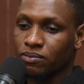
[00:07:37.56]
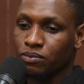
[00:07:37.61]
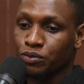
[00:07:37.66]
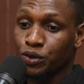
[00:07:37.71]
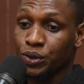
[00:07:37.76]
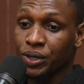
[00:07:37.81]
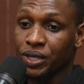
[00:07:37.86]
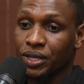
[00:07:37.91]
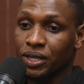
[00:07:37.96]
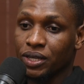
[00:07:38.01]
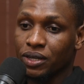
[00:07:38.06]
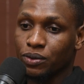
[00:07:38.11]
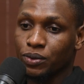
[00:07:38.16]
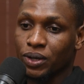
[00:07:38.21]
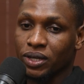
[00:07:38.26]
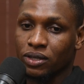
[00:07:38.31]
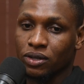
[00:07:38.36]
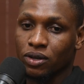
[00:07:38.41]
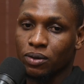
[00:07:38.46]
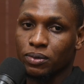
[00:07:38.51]
We
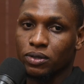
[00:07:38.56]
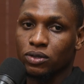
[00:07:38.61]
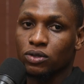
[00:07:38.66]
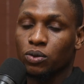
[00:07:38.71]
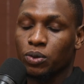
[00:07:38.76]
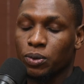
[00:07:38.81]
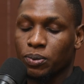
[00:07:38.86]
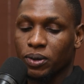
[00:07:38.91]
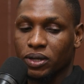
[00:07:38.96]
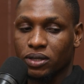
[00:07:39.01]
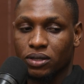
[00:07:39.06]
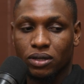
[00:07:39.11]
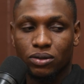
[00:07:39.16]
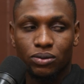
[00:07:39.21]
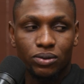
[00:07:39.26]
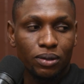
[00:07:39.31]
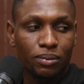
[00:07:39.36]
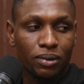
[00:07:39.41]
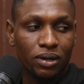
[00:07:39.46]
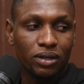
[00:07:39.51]
as a company, so we partnered
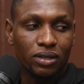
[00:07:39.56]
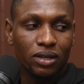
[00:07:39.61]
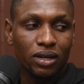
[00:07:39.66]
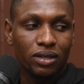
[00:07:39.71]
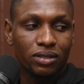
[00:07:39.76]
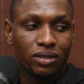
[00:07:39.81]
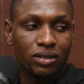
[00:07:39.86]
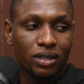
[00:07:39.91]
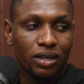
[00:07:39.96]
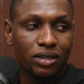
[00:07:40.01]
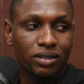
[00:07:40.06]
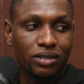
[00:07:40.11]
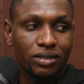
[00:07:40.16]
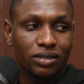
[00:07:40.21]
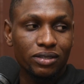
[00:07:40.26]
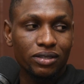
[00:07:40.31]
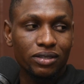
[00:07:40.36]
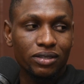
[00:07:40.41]
with a bank that has a license.